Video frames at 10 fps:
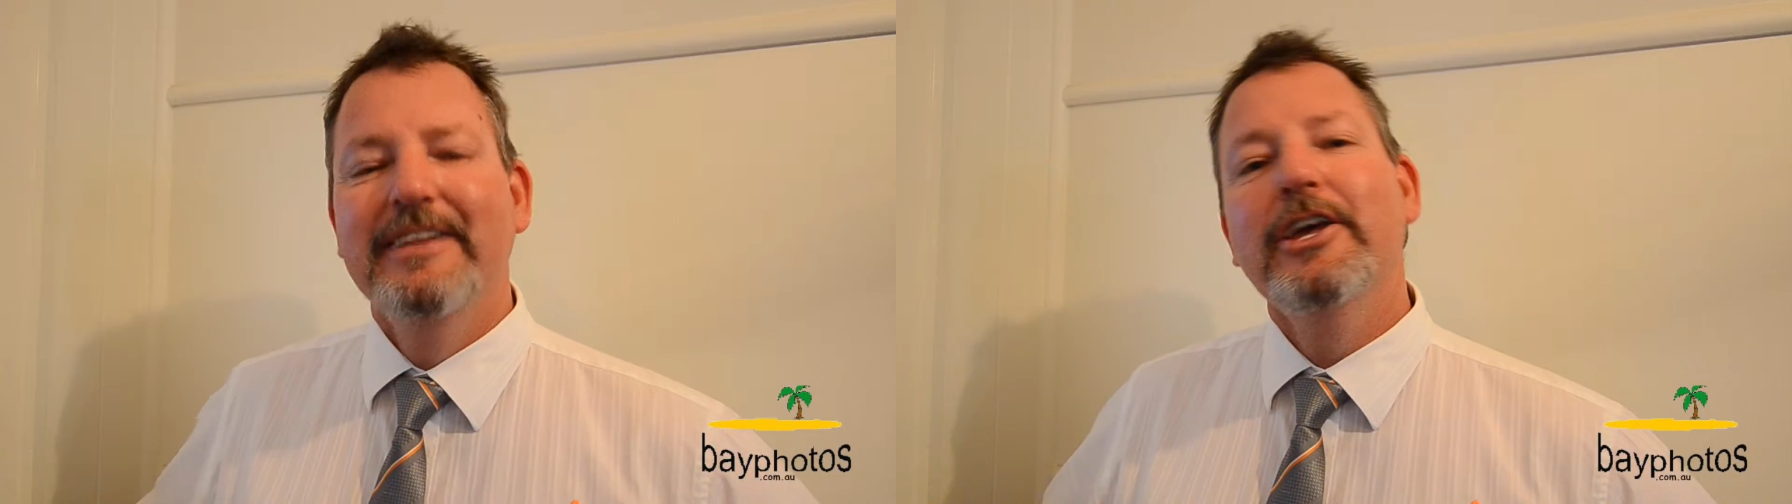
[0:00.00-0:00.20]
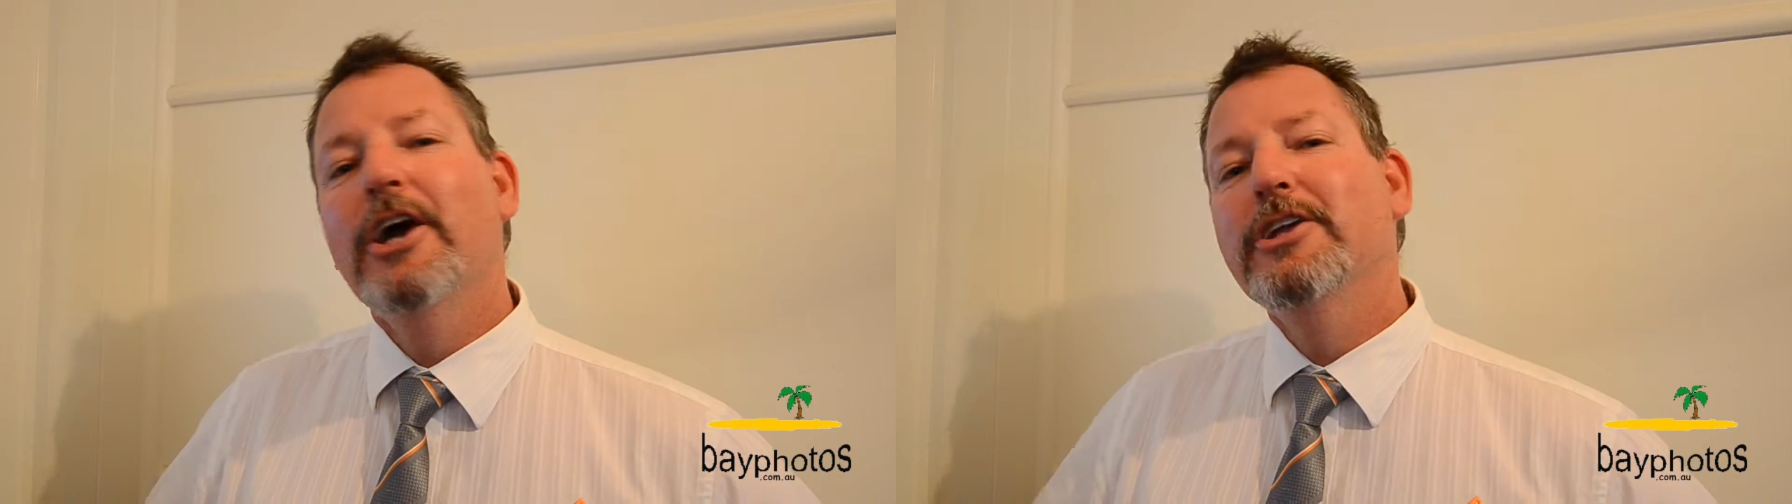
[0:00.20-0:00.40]

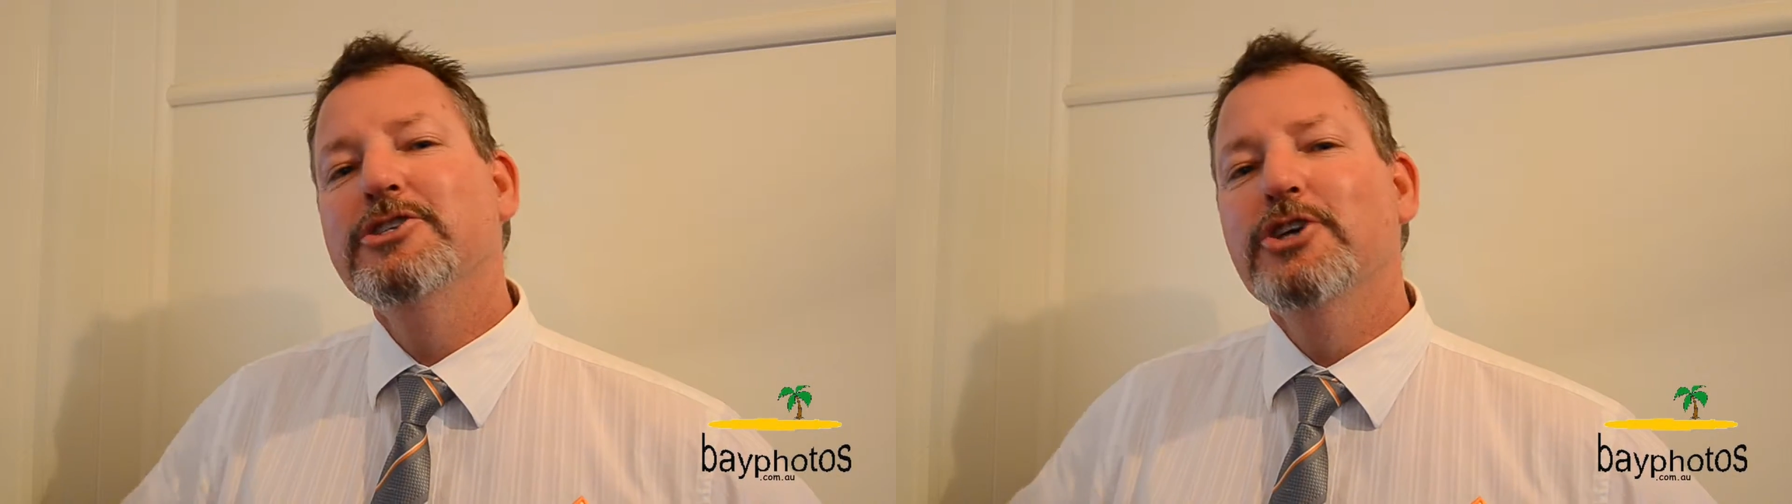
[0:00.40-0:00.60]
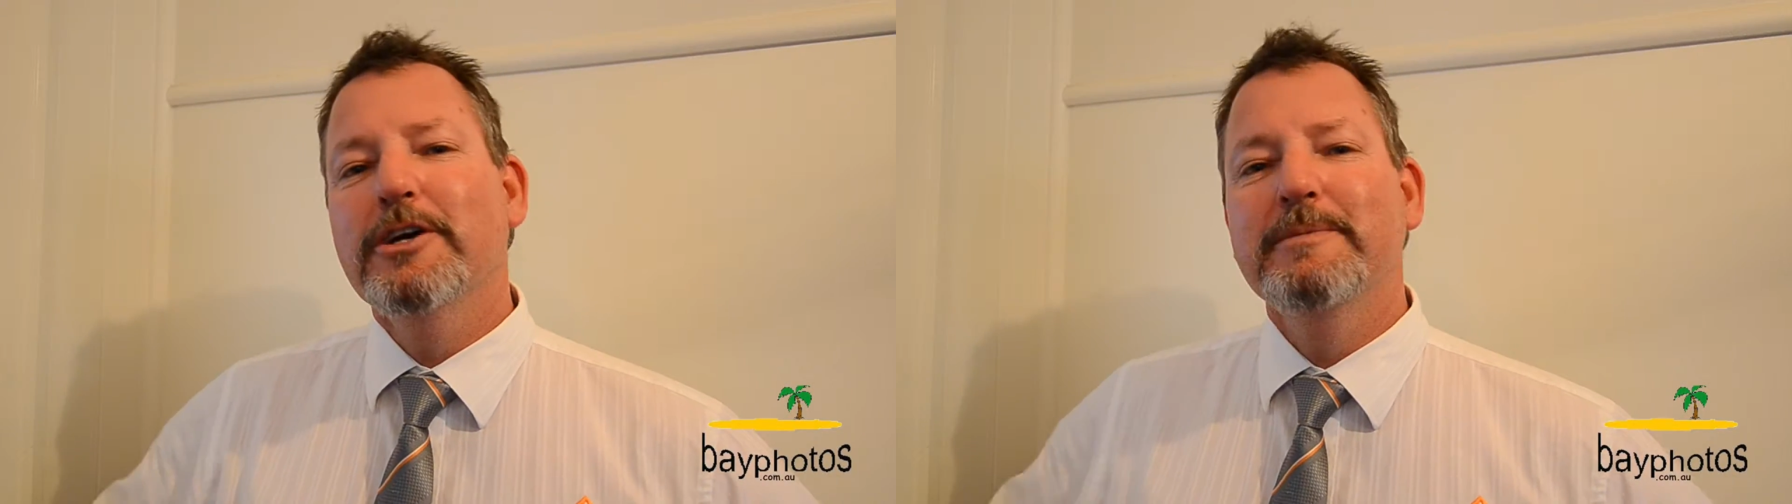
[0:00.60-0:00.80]
The only
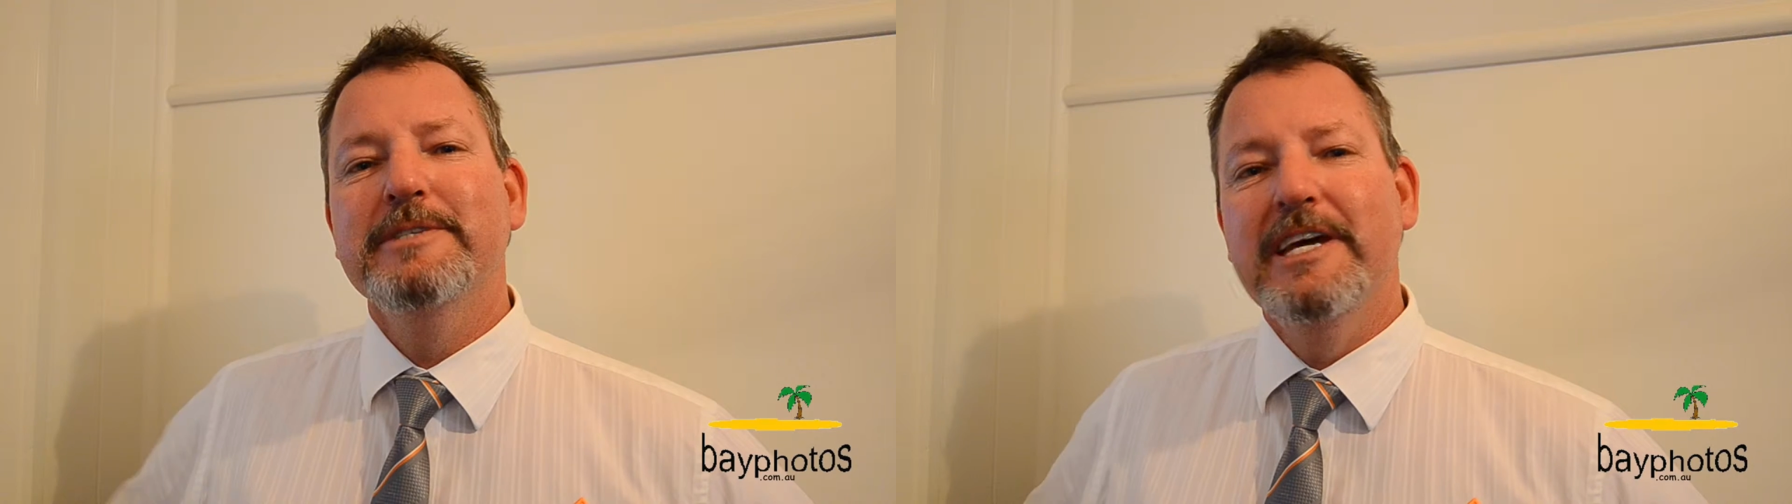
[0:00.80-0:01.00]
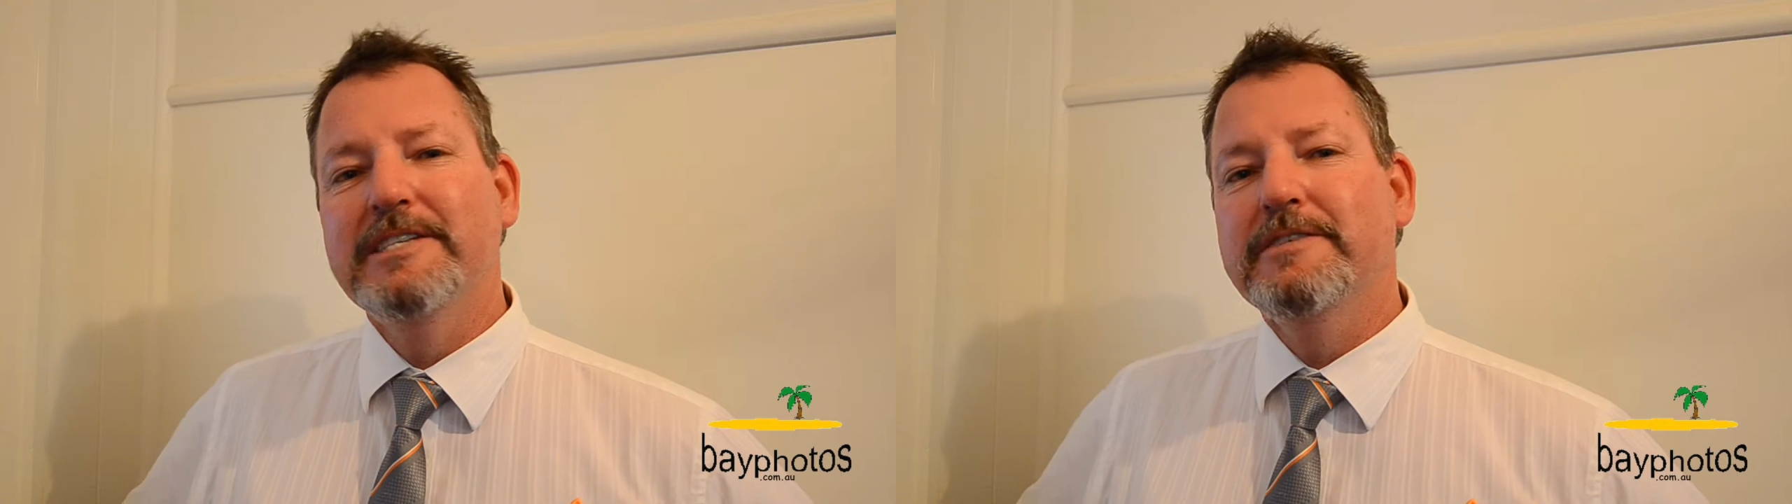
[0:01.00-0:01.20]

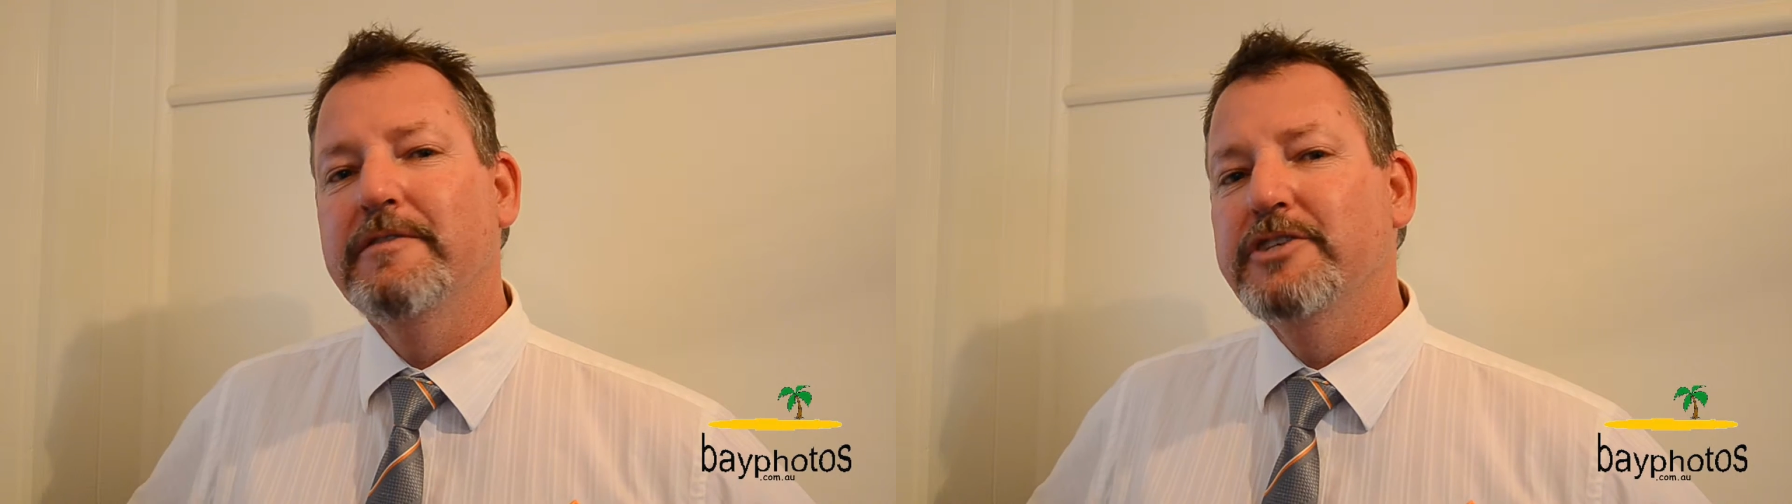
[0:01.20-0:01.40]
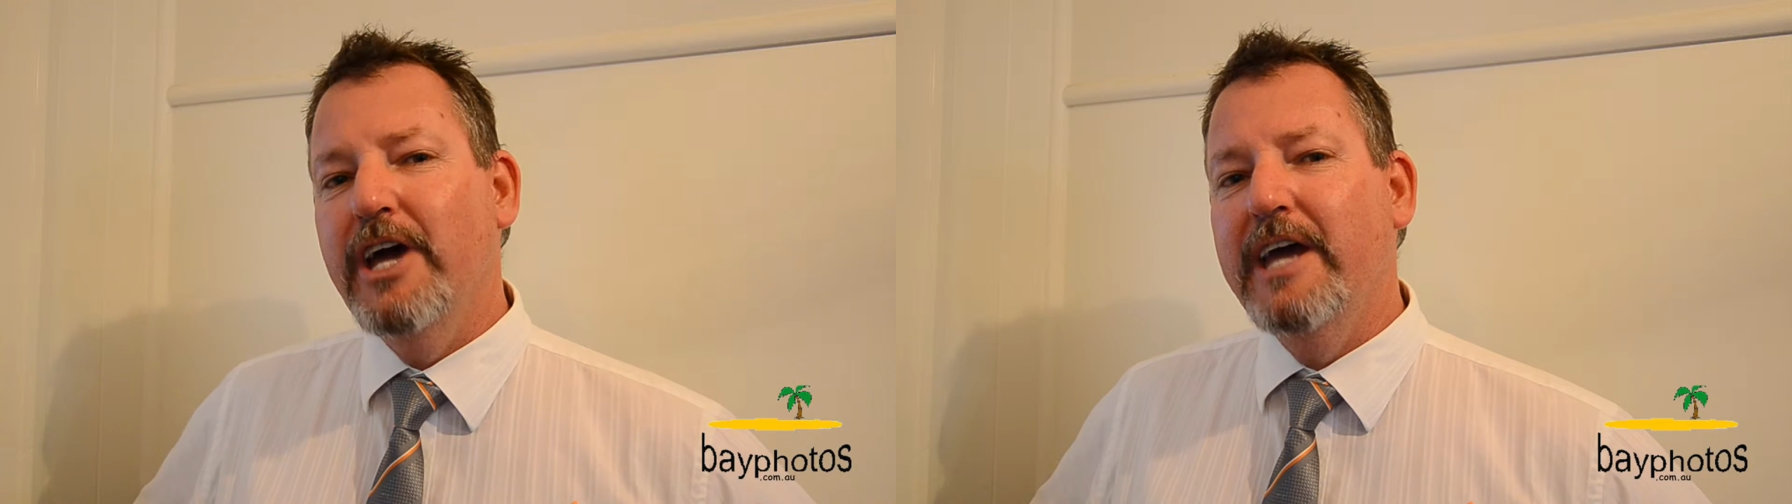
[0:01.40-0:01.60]
circumstances
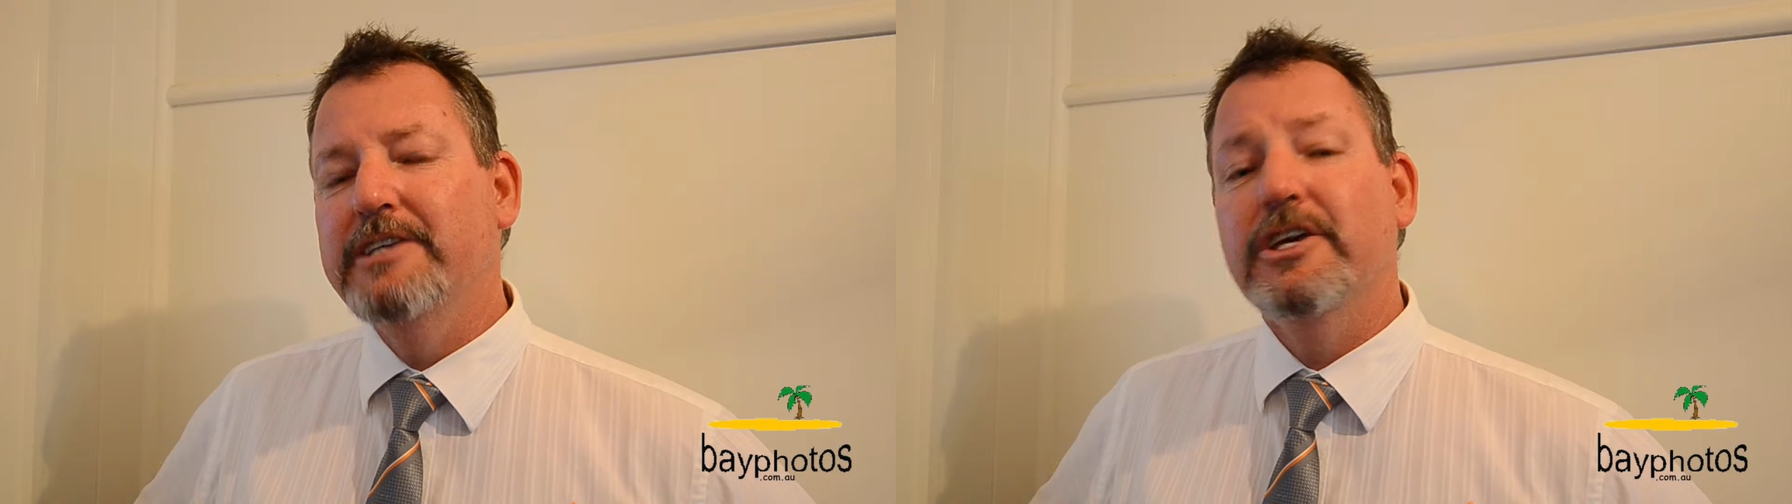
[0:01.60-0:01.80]
have changed,